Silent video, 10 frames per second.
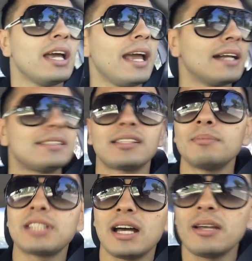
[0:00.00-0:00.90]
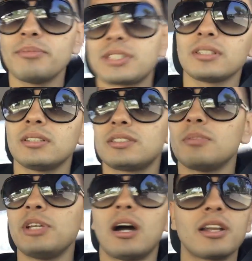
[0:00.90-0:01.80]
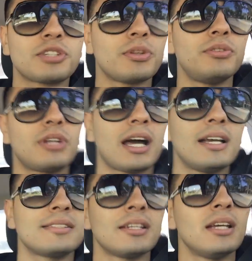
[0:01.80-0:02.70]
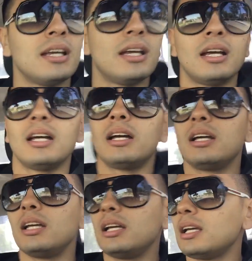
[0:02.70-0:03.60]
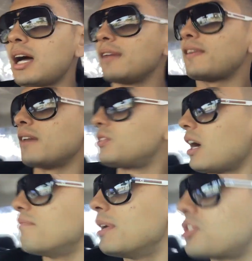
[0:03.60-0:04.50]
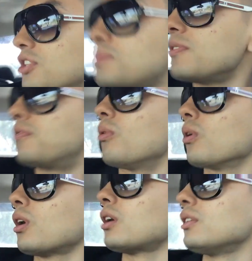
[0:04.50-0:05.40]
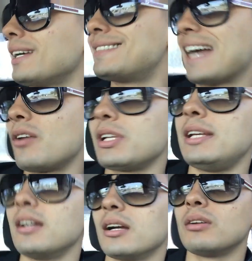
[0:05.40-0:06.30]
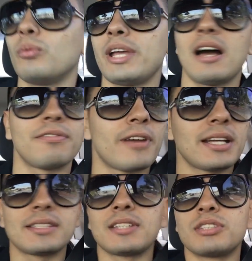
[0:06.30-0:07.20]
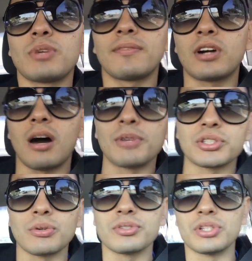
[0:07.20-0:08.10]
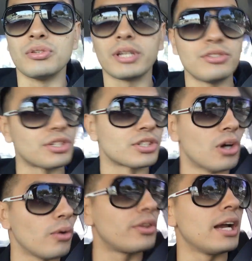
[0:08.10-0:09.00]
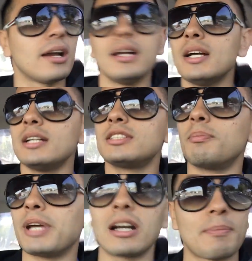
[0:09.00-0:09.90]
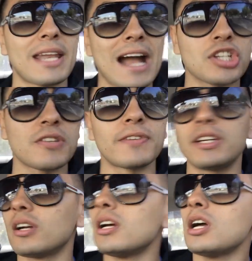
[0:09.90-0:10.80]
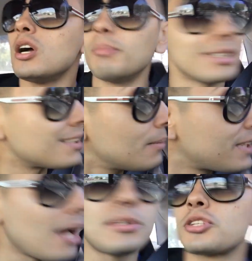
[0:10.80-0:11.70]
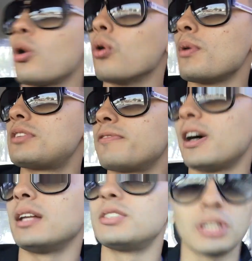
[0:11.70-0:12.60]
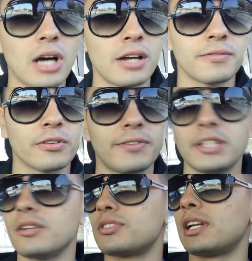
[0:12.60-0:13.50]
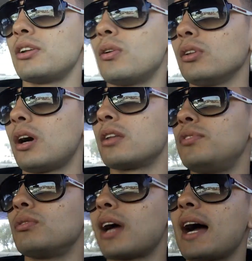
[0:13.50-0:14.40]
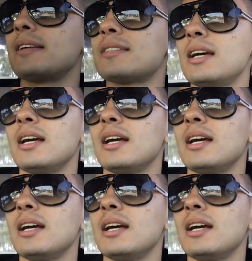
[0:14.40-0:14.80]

And sometimes, to be honest with you guys, I've mentioned this before, like down here we have Frank and Sons, we have comic stores, and you can just go there to pick up an action figure. But sometimes it's always fun to hunt for figures, and I know a lot of you guys,